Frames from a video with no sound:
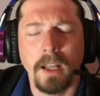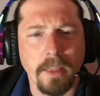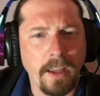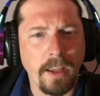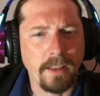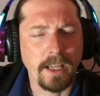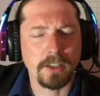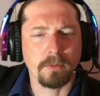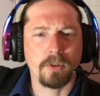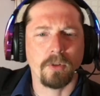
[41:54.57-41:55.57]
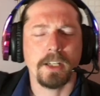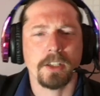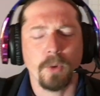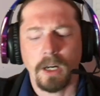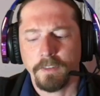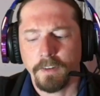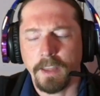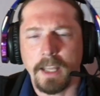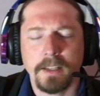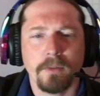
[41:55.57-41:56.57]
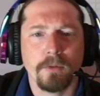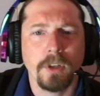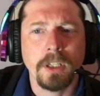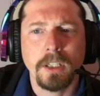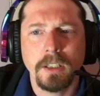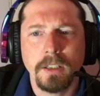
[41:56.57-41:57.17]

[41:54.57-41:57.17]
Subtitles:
Think that's a great square for that rook.